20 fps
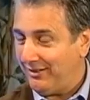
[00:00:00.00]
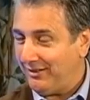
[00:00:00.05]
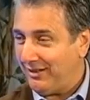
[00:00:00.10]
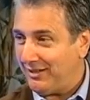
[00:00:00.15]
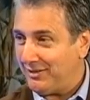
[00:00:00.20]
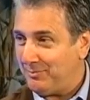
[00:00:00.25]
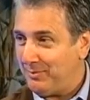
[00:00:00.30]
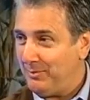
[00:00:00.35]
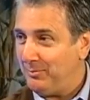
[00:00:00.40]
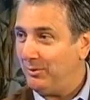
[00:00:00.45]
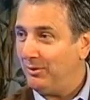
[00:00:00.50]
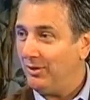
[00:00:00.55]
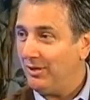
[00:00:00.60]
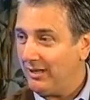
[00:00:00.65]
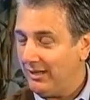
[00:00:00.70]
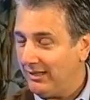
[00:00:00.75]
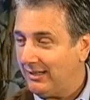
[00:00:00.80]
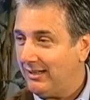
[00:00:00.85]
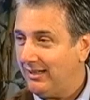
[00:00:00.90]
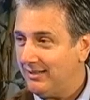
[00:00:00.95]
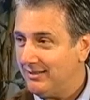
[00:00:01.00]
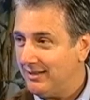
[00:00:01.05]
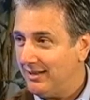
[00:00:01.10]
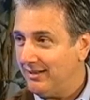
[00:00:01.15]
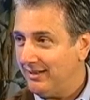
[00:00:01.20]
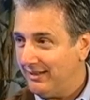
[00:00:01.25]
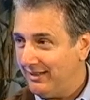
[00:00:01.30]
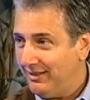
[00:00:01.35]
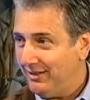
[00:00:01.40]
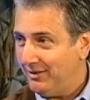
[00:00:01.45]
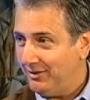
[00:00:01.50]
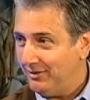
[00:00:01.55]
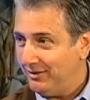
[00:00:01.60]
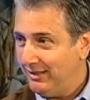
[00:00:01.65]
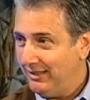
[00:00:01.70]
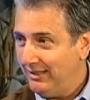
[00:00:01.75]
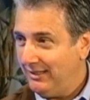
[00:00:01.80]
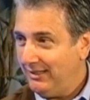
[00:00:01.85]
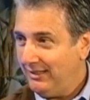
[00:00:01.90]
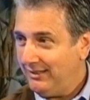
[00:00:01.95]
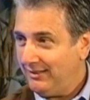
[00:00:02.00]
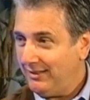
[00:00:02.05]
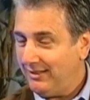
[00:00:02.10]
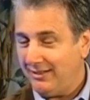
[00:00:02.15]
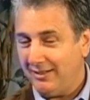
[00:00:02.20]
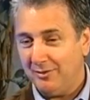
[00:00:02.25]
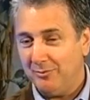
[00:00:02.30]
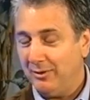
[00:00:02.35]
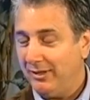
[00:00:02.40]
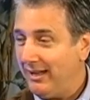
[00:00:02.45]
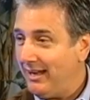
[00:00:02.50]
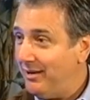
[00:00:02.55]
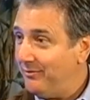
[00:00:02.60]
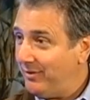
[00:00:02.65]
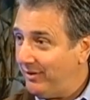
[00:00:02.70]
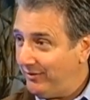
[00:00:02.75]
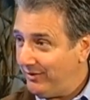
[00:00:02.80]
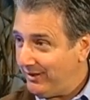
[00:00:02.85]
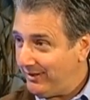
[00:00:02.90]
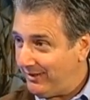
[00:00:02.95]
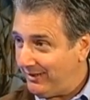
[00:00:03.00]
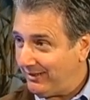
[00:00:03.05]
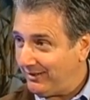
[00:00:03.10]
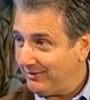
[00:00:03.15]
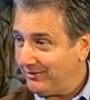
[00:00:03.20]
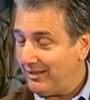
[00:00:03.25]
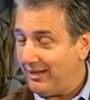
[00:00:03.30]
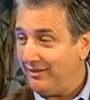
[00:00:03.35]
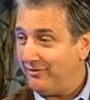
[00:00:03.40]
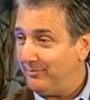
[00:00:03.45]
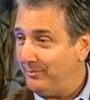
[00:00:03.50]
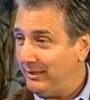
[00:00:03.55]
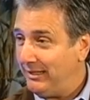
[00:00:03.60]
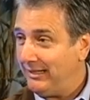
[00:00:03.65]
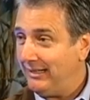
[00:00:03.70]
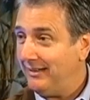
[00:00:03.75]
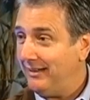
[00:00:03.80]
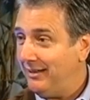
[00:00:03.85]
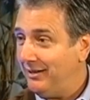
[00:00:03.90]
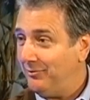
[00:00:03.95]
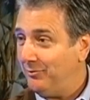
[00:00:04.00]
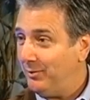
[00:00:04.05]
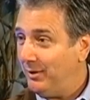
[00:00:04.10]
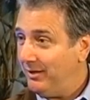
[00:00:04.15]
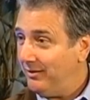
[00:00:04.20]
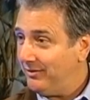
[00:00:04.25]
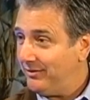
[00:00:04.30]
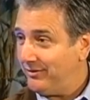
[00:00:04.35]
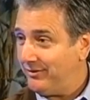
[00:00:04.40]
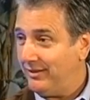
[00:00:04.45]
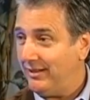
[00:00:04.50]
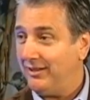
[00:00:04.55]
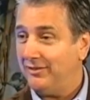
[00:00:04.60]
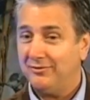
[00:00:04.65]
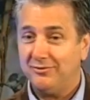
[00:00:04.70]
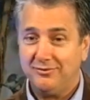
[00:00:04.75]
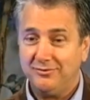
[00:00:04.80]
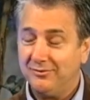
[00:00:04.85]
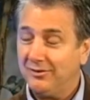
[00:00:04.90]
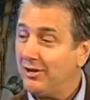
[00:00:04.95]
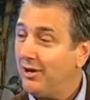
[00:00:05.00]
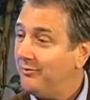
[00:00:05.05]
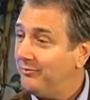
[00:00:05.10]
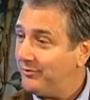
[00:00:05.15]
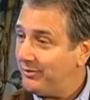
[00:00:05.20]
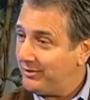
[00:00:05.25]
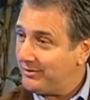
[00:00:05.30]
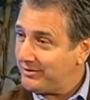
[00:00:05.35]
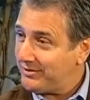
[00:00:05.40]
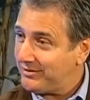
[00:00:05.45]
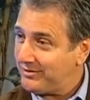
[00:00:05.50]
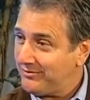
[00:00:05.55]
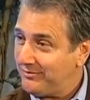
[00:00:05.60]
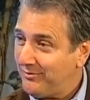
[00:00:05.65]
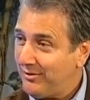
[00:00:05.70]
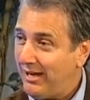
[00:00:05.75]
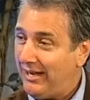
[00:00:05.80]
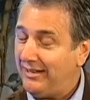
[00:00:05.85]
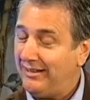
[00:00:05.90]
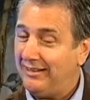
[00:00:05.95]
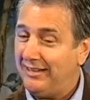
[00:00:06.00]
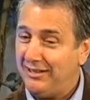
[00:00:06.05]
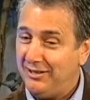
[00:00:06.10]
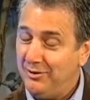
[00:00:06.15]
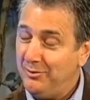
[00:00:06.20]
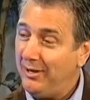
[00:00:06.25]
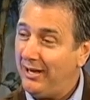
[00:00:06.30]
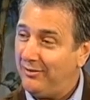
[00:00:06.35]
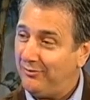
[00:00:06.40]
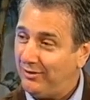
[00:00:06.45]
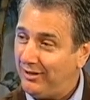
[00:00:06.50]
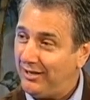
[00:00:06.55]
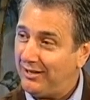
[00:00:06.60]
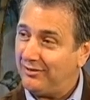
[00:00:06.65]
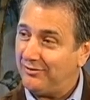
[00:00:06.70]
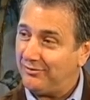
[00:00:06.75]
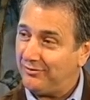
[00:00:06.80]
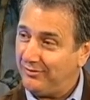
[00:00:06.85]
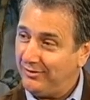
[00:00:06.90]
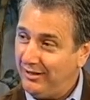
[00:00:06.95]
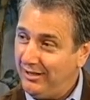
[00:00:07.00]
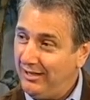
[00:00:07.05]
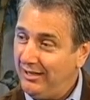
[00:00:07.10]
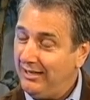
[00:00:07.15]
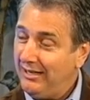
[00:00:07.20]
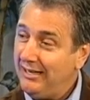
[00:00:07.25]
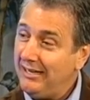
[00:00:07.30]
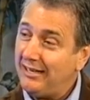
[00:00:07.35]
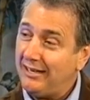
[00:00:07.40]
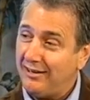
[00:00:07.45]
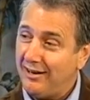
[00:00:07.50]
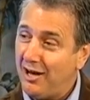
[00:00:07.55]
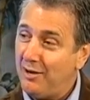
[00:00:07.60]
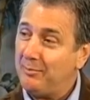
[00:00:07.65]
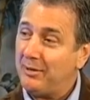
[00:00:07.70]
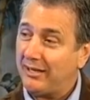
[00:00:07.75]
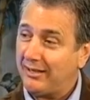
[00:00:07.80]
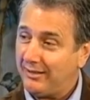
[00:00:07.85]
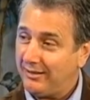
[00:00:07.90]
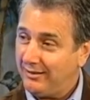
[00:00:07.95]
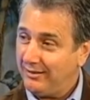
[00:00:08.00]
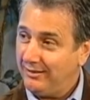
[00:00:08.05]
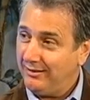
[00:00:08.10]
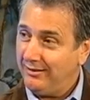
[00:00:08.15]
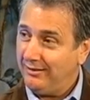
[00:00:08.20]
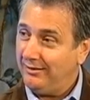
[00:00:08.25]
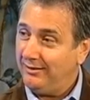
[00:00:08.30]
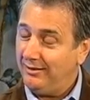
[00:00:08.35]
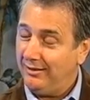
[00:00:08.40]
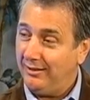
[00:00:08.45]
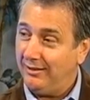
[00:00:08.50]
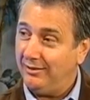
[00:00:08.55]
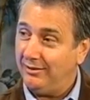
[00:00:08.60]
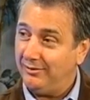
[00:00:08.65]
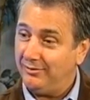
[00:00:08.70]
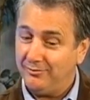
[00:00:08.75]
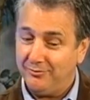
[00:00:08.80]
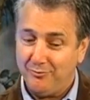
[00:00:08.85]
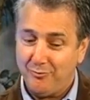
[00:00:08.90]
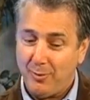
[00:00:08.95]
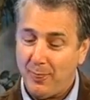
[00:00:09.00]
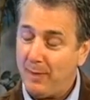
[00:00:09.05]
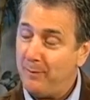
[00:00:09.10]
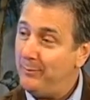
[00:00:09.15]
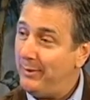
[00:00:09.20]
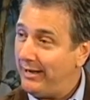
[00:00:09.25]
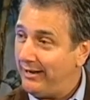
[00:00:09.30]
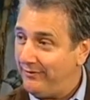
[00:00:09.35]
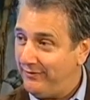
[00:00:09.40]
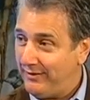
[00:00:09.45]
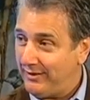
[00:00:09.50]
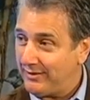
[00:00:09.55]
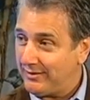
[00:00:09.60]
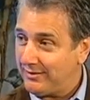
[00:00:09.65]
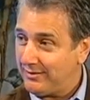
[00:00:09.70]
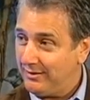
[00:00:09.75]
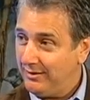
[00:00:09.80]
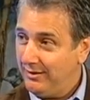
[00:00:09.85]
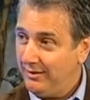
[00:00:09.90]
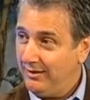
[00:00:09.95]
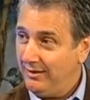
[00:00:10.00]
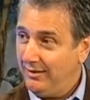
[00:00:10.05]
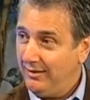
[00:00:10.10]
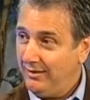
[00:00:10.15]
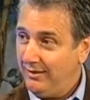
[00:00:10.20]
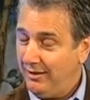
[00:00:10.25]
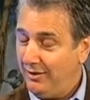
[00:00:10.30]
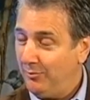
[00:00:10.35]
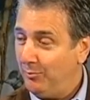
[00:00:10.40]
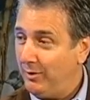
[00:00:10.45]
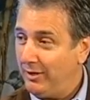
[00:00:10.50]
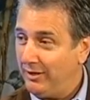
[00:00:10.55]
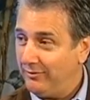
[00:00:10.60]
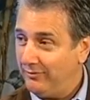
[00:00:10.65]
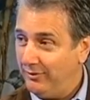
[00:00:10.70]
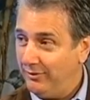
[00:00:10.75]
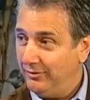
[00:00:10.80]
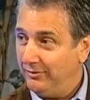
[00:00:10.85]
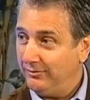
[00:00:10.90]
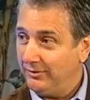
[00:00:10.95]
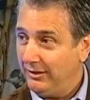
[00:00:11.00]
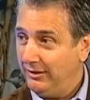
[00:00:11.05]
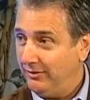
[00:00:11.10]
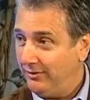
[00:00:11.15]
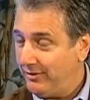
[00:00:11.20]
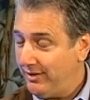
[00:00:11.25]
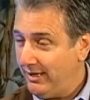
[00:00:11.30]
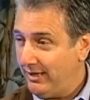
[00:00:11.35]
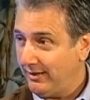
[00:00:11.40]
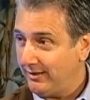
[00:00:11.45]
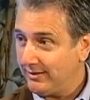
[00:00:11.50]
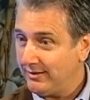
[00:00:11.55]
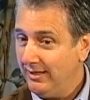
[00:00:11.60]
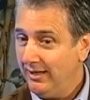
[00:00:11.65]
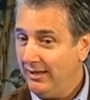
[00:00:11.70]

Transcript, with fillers: as people look at kids on the hill, they think, well, they have everything. They have money, they have wealth, they have comforts, and they do have a lot of economic uh, benefits and wonderful you know, things.